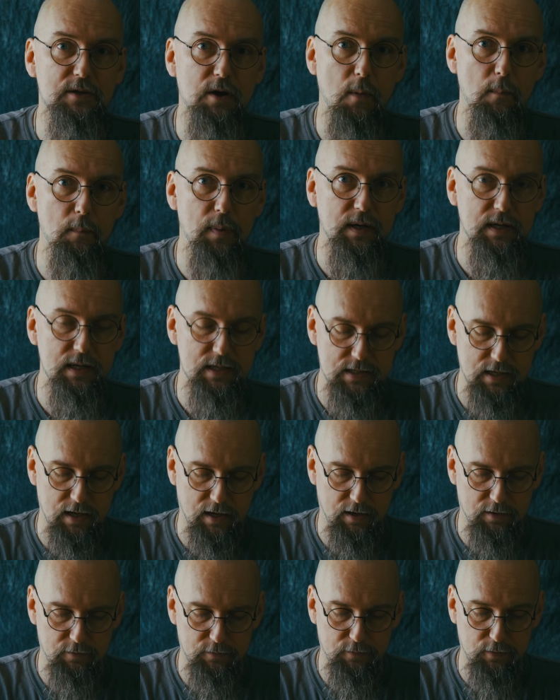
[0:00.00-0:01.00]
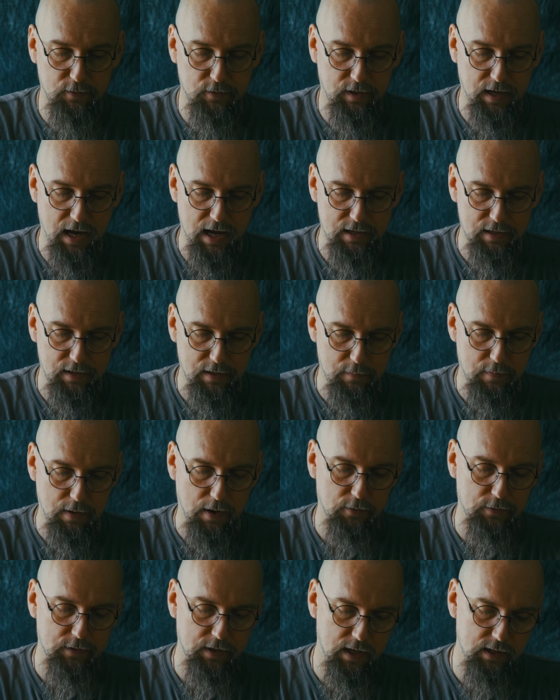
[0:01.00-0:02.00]
companies are forgetting
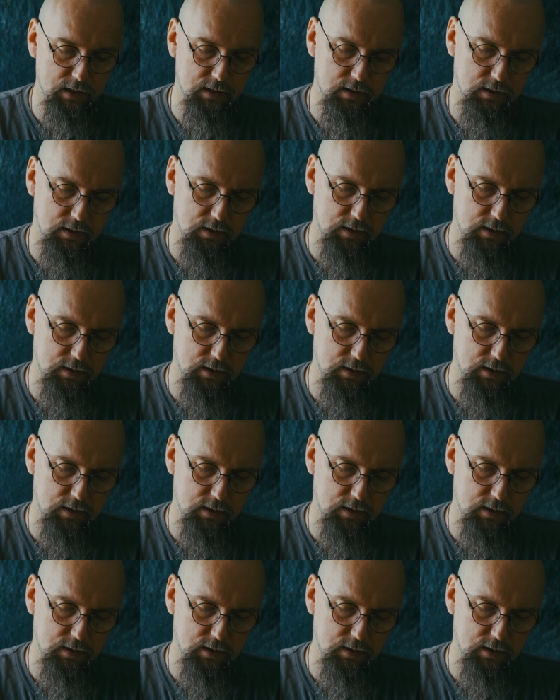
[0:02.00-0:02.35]
about that.